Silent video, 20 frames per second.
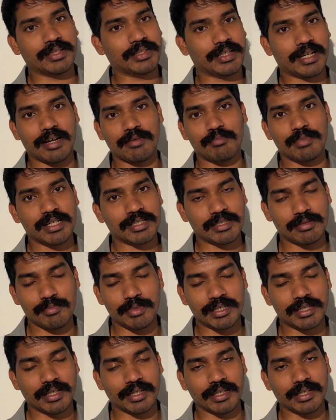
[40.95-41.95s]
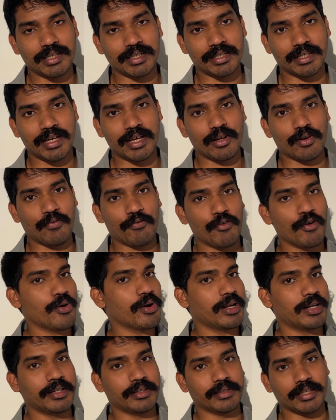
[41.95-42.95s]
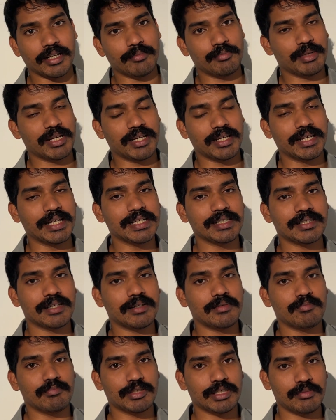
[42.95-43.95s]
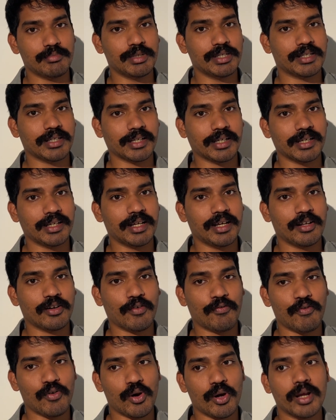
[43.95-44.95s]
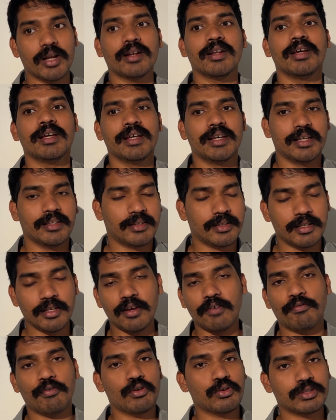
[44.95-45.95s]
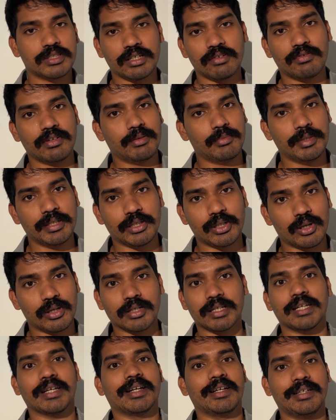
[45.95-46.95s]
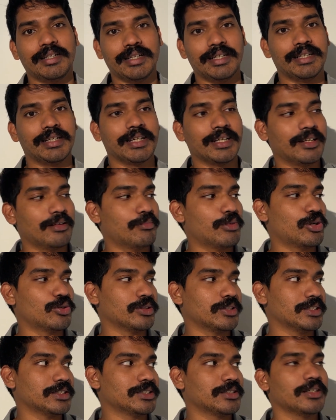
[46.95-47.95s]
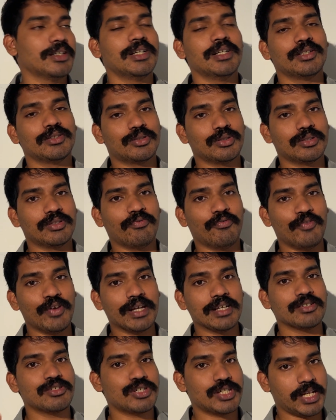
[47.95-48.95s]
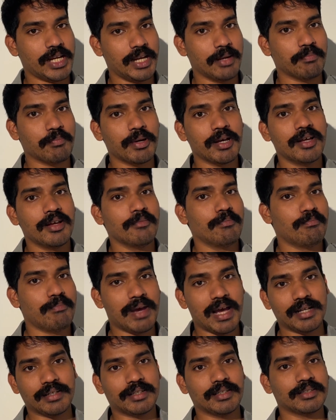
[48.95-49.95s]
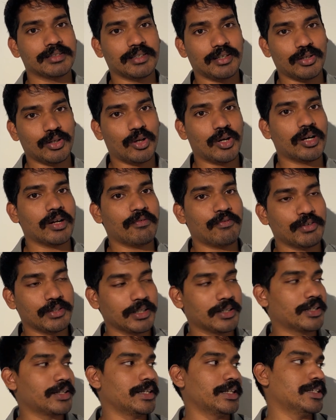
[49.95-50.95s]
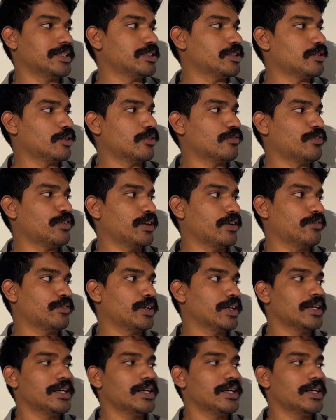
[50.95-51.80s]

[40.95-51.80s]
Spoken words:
It can be a symmetrical aerofoil, it can be asymmetrical aerofoil. In the near future we'll be talking in detail about this. So the wing shape matters a lot for the creation of lift.